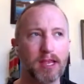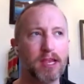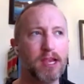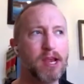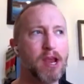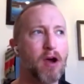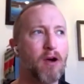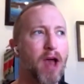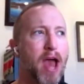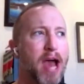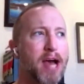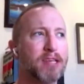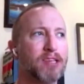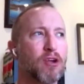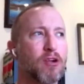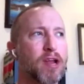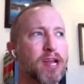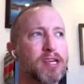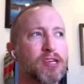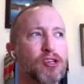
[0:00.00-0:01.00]
as our
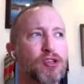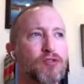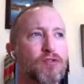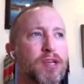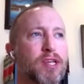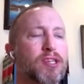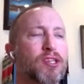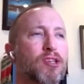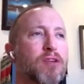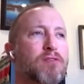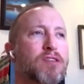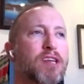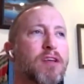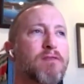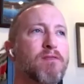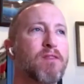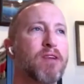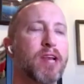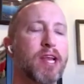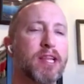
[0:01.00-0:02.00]
industry is so
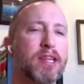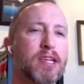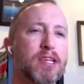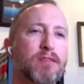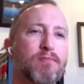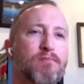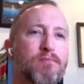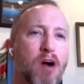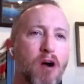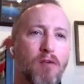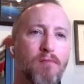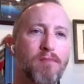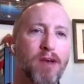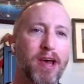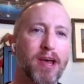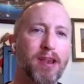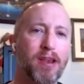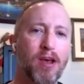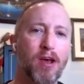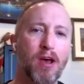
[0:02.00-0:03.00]
different in this moment,